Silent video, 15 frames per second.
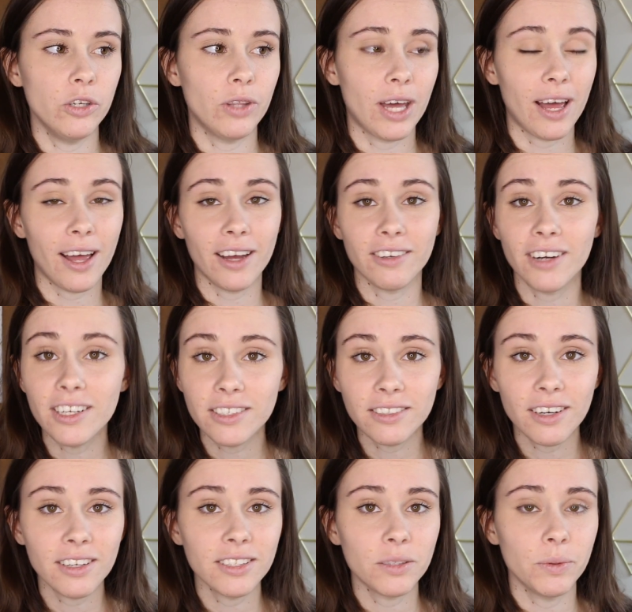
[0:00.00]
do that at
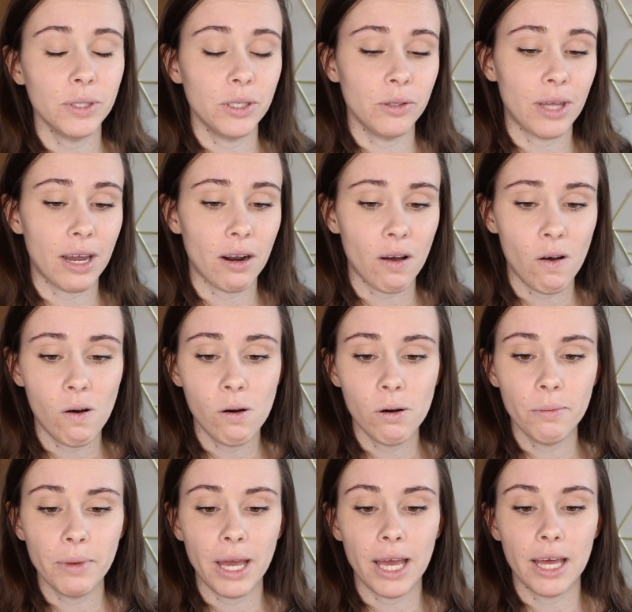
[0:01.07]
restaurants, we do that at
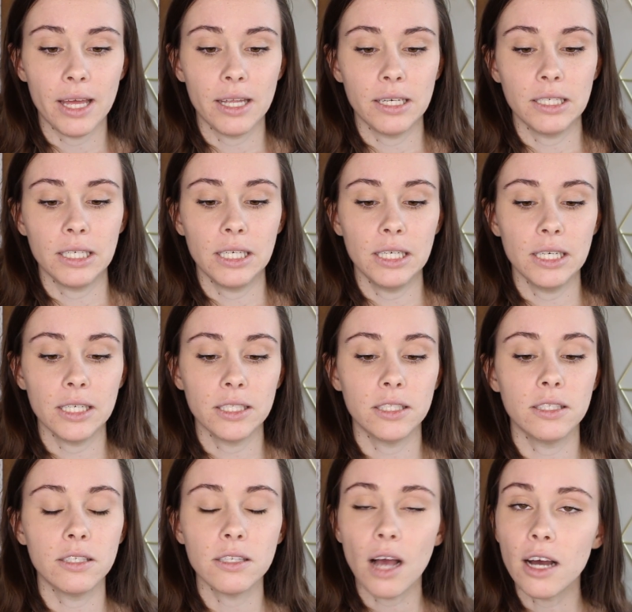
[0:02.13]
home, and he is
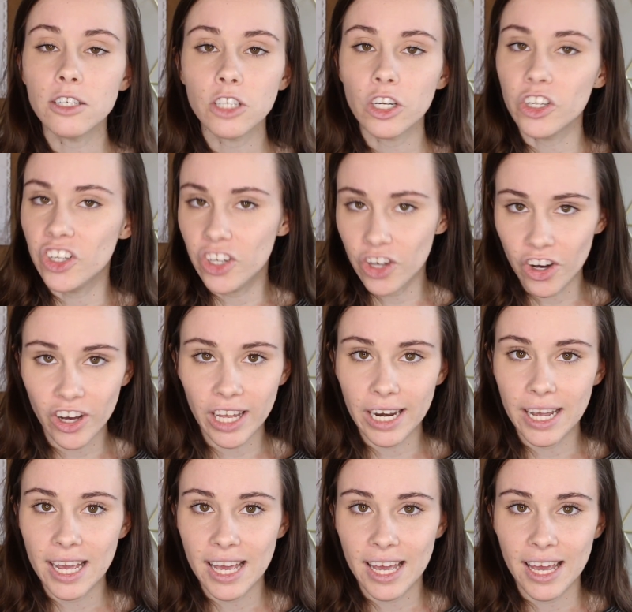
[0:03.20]
such a
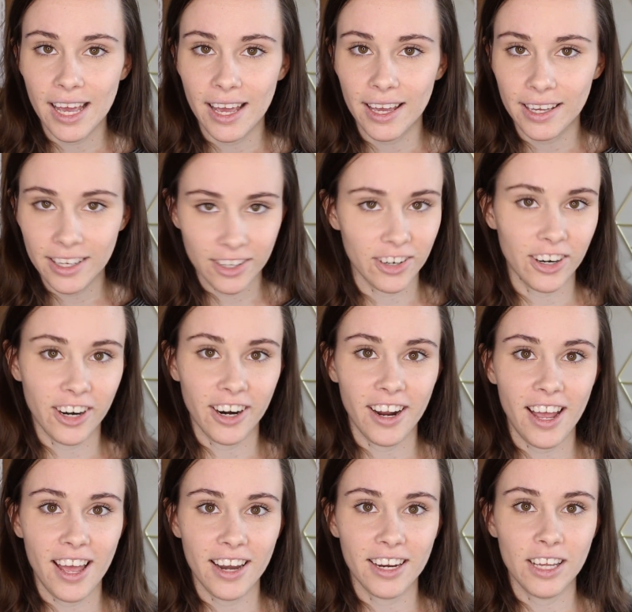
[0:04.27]
good
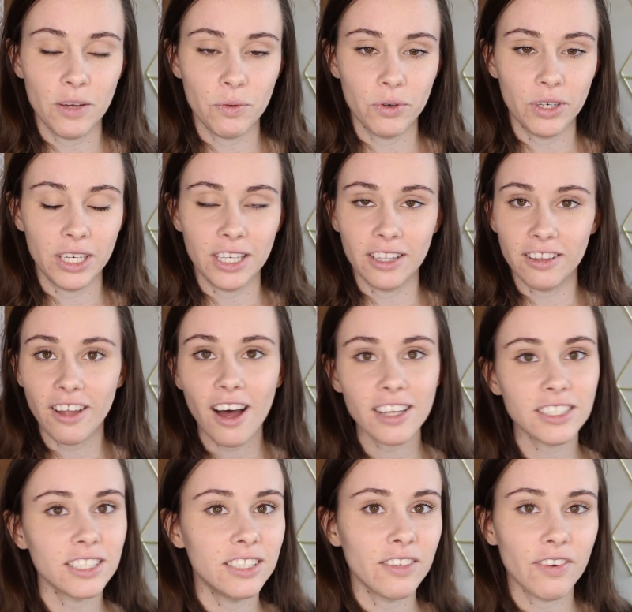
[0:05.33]
eater and he will eat
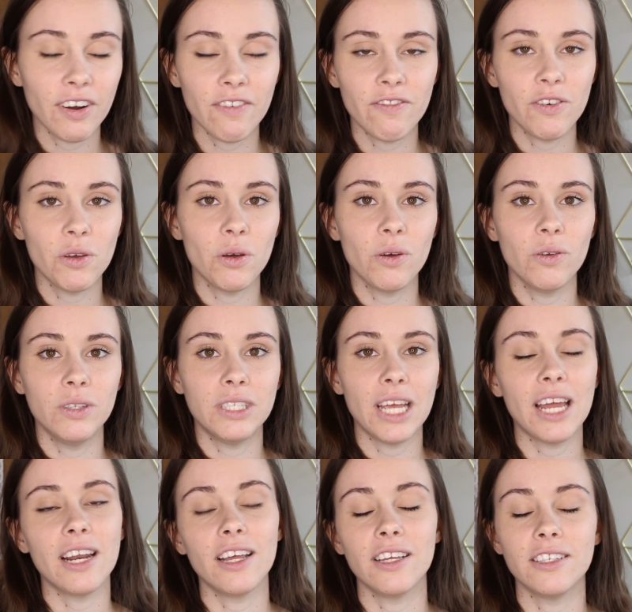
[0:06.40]
lots of different foods,
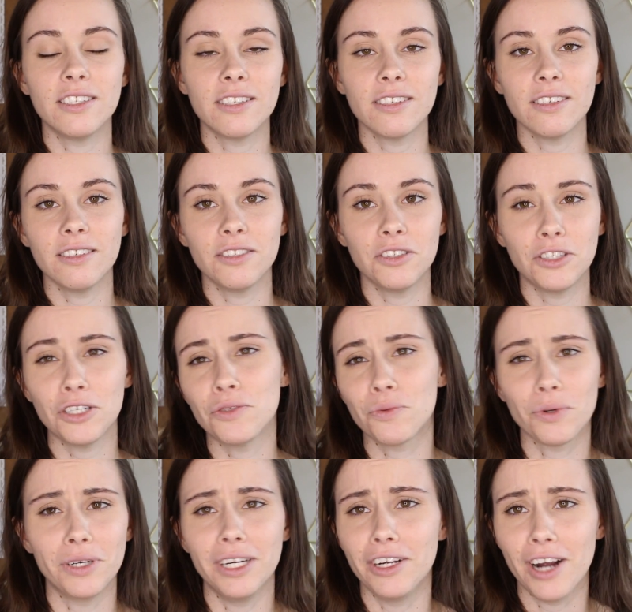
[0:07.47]
and it's just
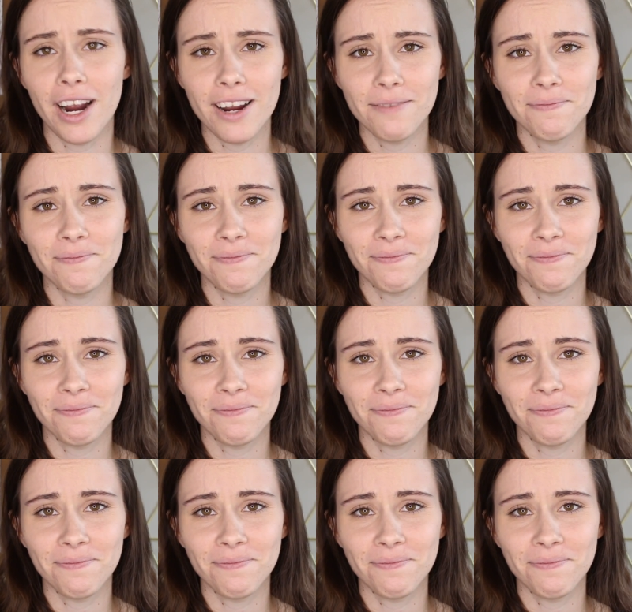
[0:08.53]
really great.